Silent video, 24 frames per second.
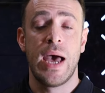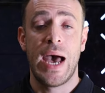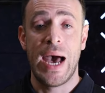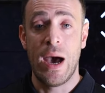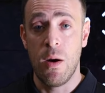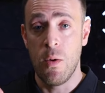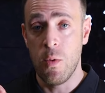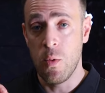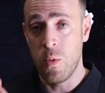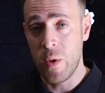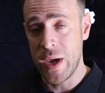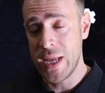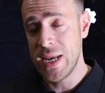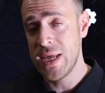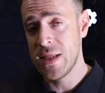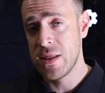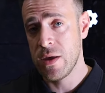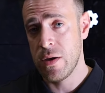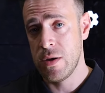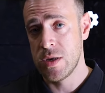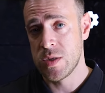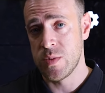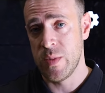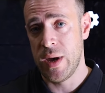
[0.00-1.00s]
a win in
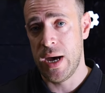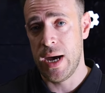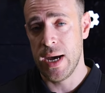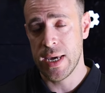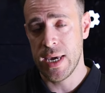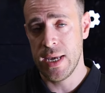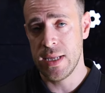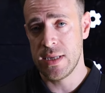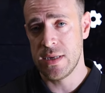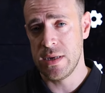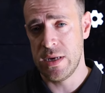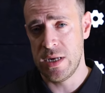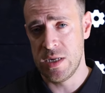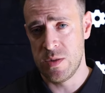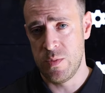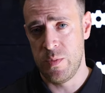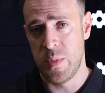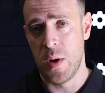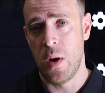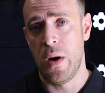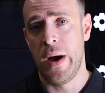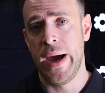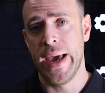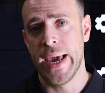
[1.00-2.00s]
those markets is
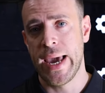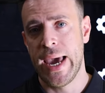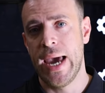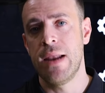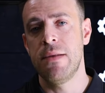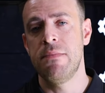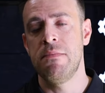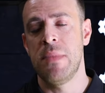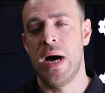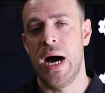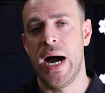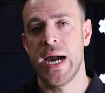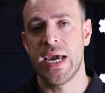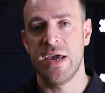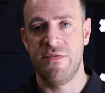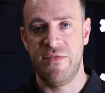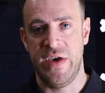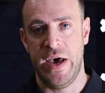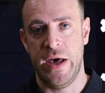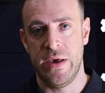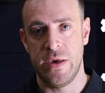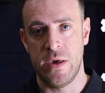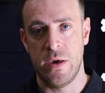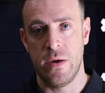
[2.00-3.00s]
buying at market
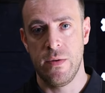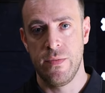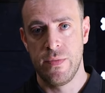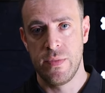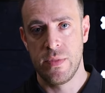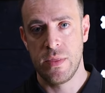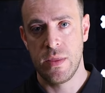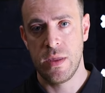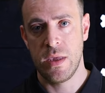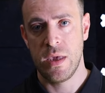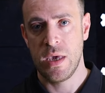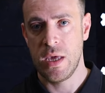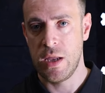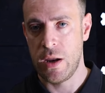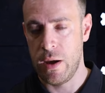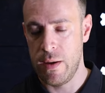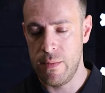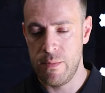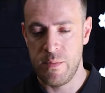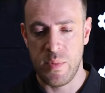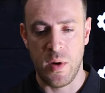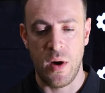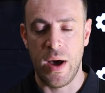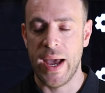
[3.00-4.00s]
value. You know,
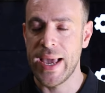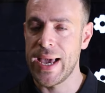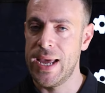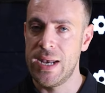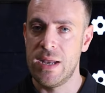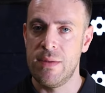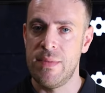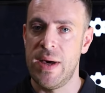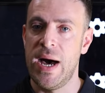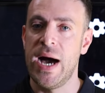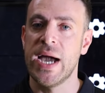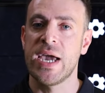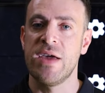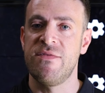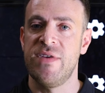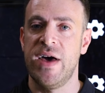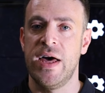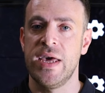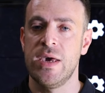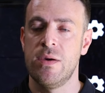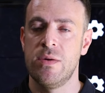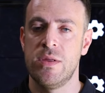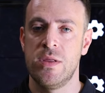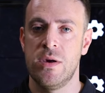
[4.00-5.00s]
buying under market
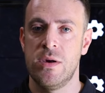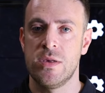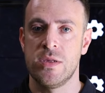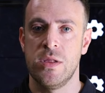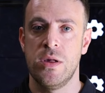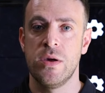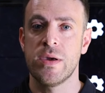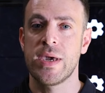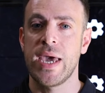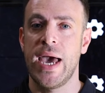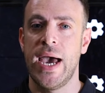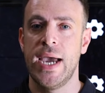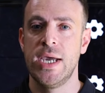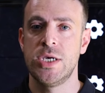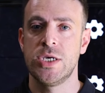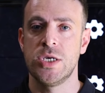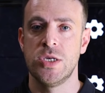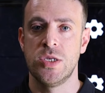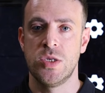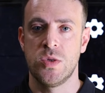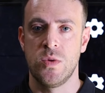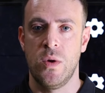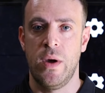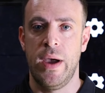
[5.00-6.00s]
value in those
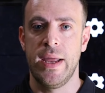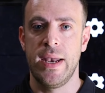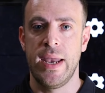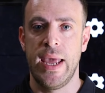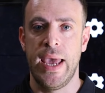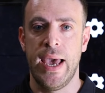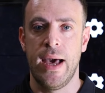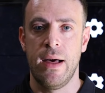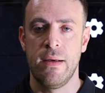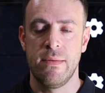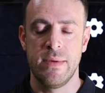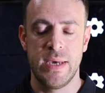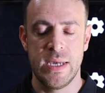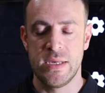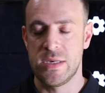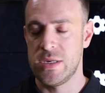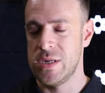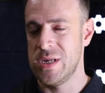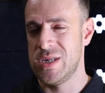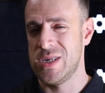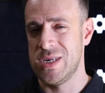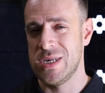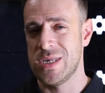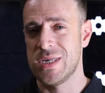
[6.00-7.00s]
locations right now, it's
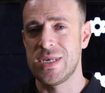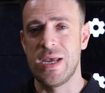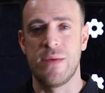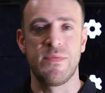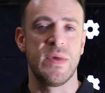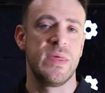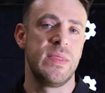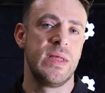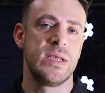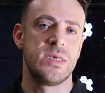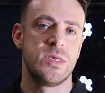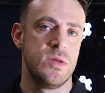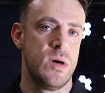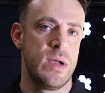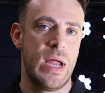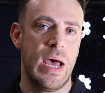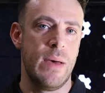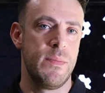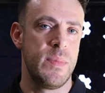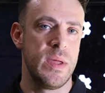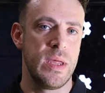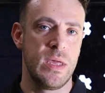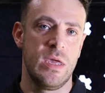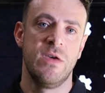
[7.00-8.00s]
just something that's not
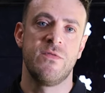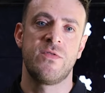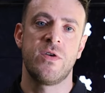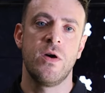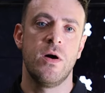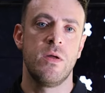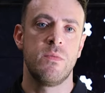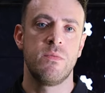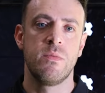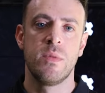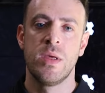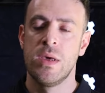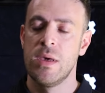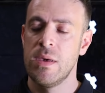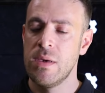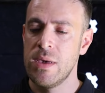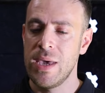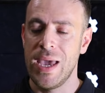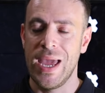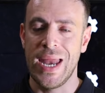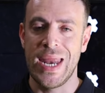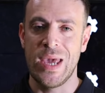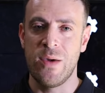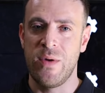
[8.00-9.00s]
happening. You've got
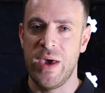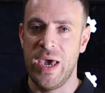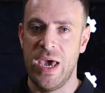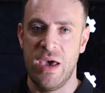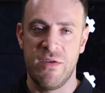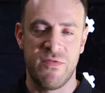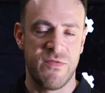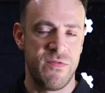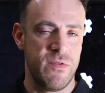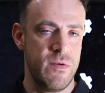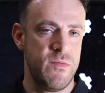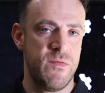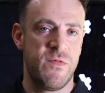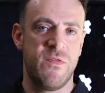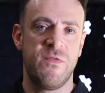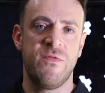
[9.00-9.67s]
anywhere from